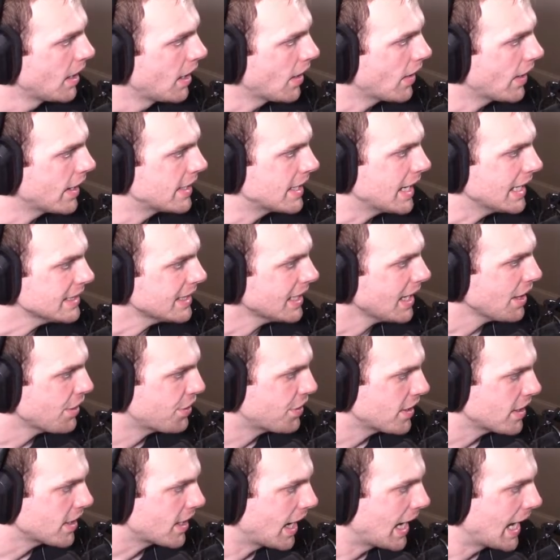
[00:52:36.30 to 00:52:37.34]
All right, not that I
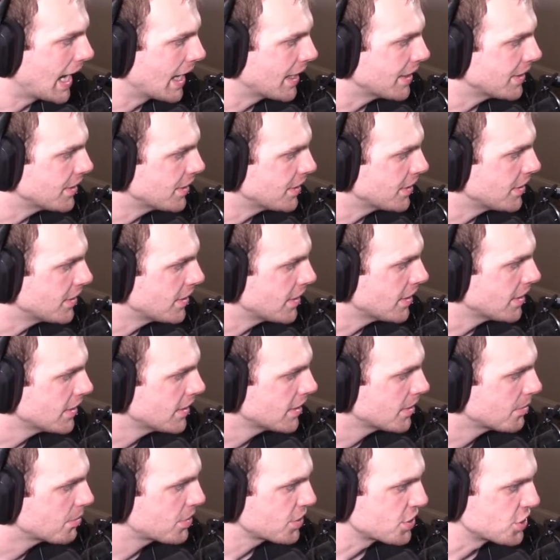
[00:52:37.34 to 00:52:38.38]
think Otten
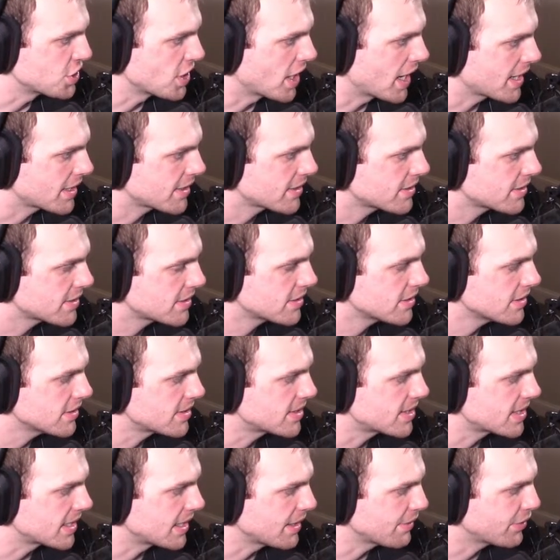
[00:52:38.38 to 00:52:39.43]
projects
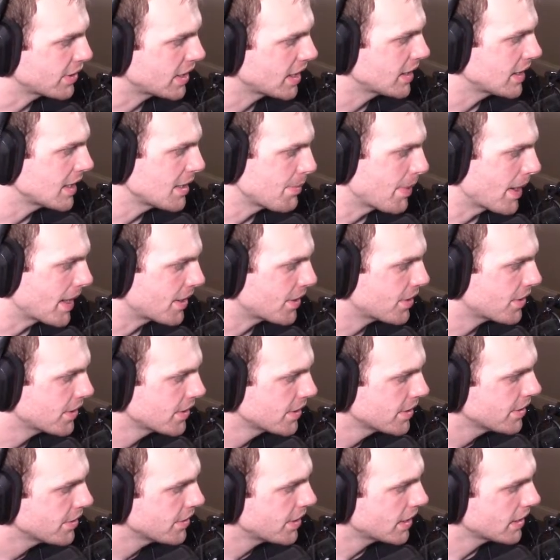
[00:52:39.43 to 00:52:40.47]
significantly better
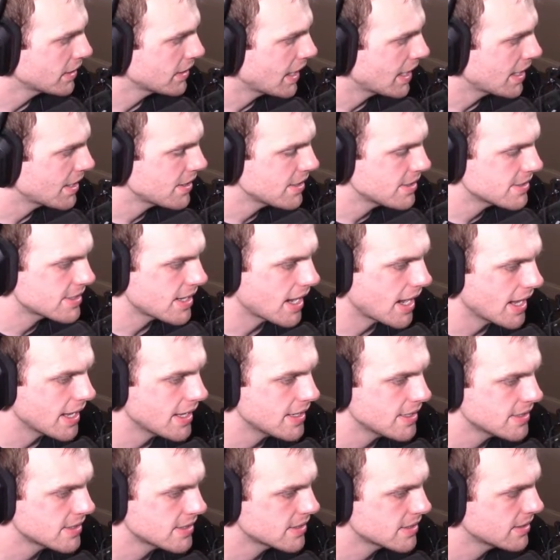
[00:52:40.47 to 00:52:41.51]
than a lot of these
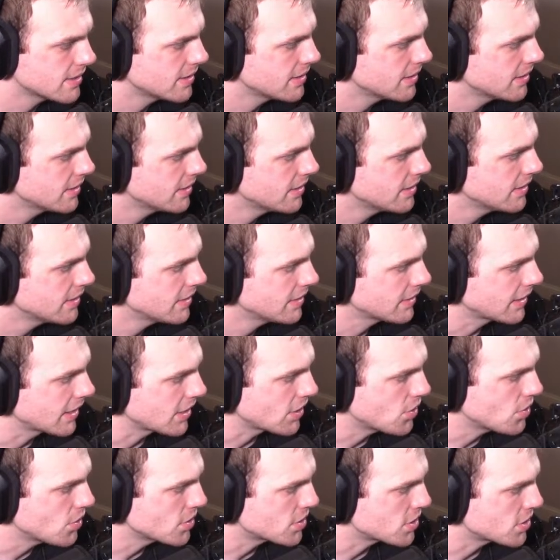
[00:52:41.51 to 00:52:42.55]
guys.
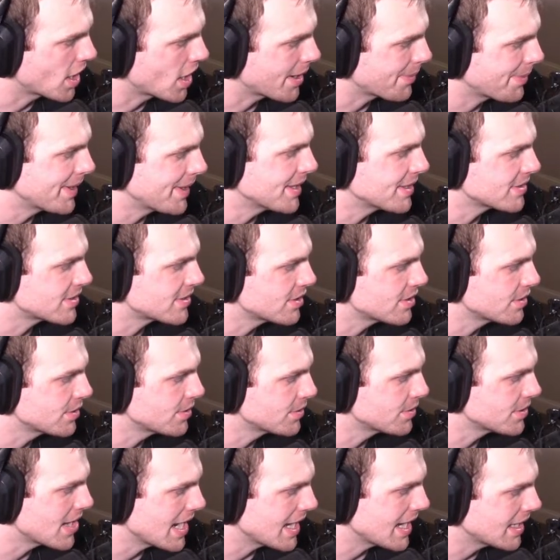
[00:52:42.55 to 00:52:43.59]
Like, you could talk me
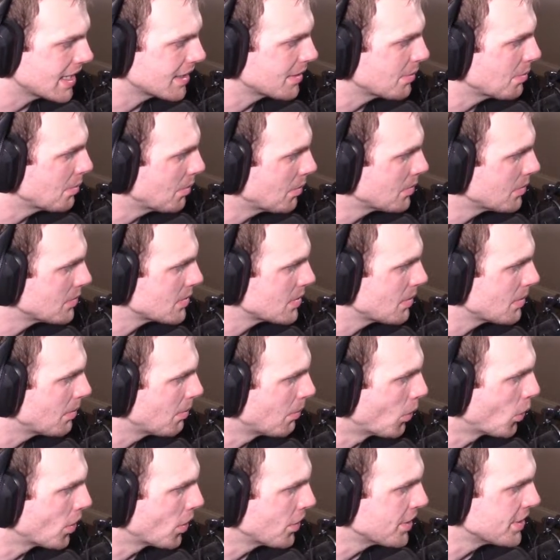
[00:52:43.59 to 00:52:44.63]
into taking
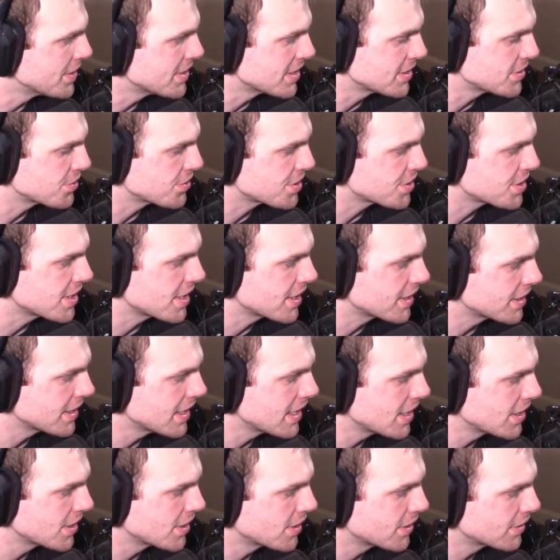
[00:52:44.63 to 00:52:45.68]
more of these interesting
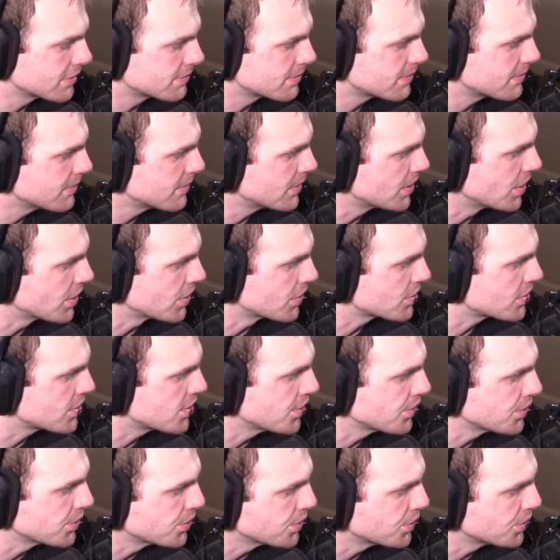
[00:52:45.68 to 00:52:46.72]
year
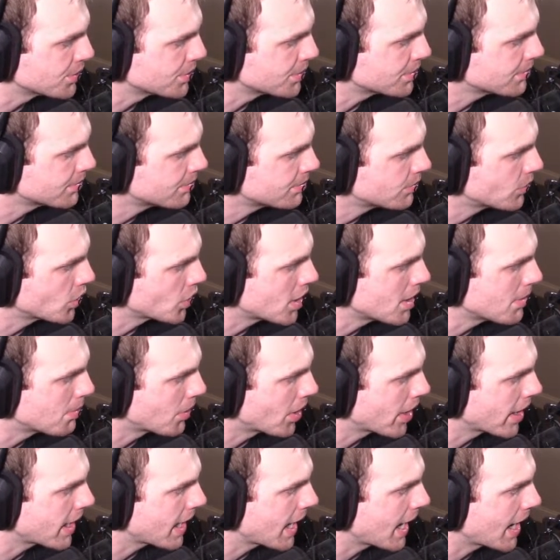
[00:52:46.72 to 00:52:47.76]
2 rookie
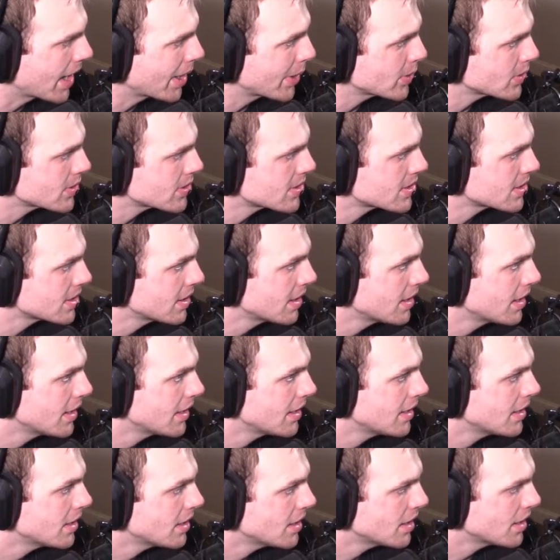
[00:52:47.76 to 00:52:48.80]
breakouts.
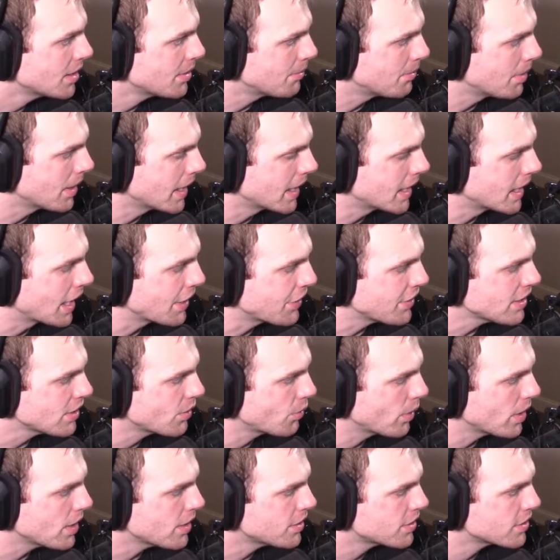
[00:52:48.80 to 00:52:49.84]
But I think
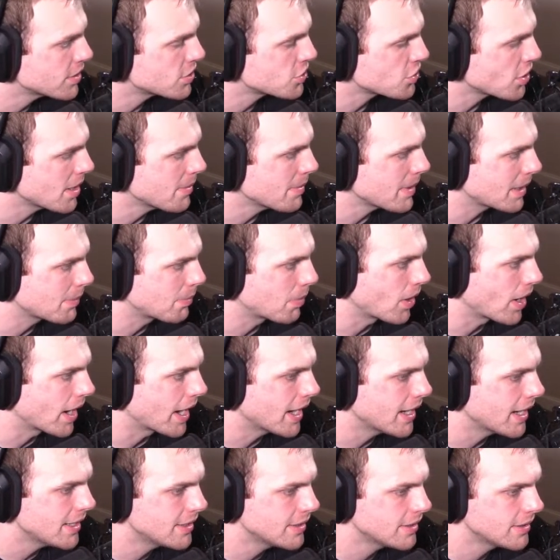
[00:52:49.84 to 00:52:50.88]
with Trey
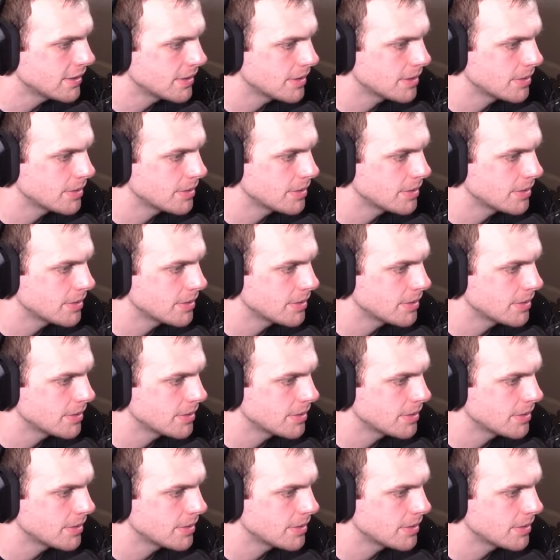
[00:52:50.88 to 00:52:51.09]
McBride,